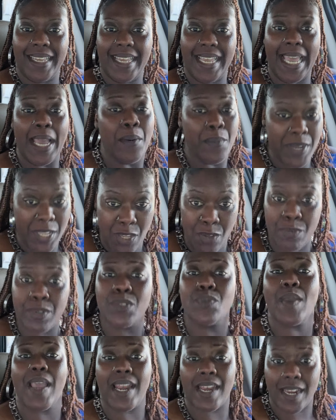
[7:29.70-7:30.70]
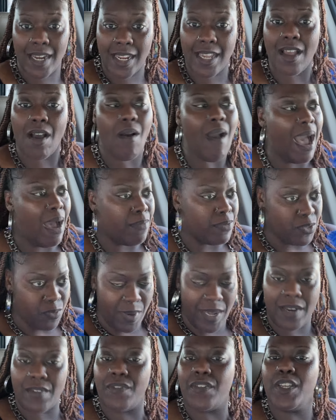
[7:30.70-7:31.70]
And when you was ready to go, I was
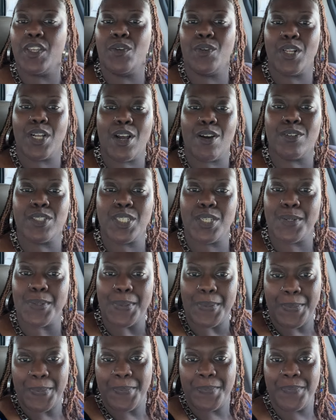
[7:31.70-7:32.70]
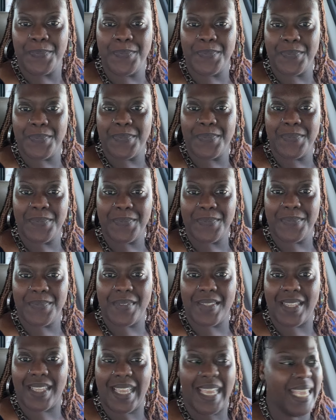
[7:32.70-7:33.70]
ready for you to go too.
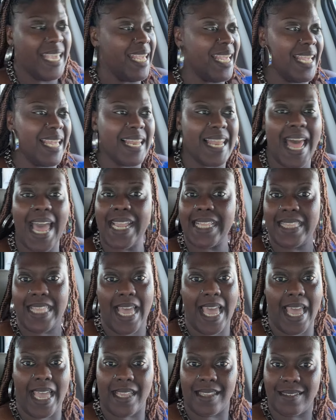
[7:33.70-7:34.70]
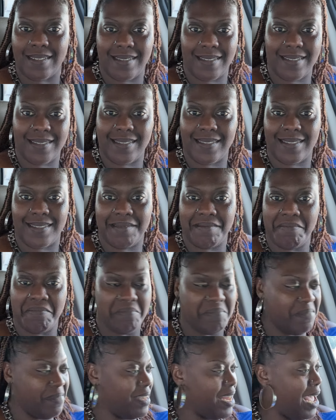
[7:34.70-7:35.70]
He ain't like that.
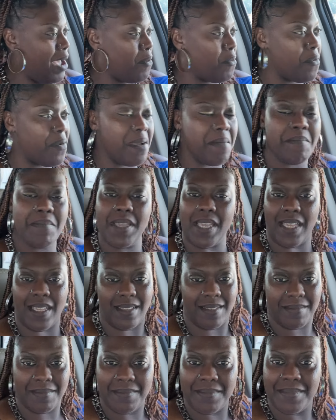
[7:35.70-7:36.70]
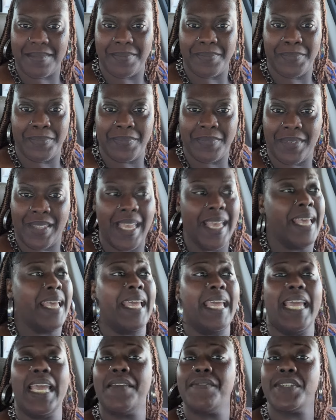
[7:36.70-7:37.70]
Not one bit.
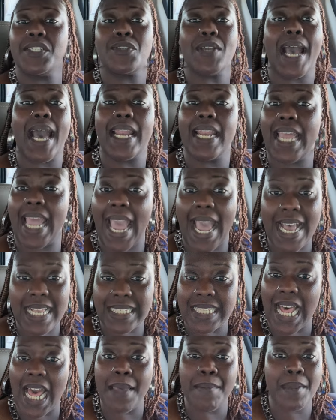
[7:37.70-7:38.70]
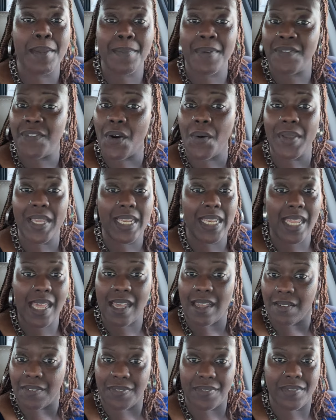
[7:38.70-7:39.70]
Even tried to gaslight me before he
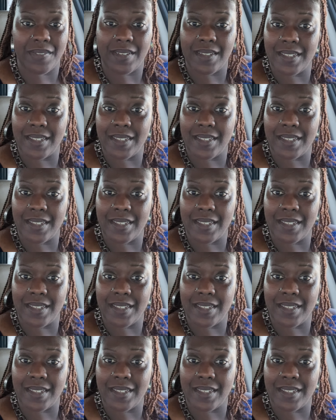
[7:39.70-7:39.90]
left.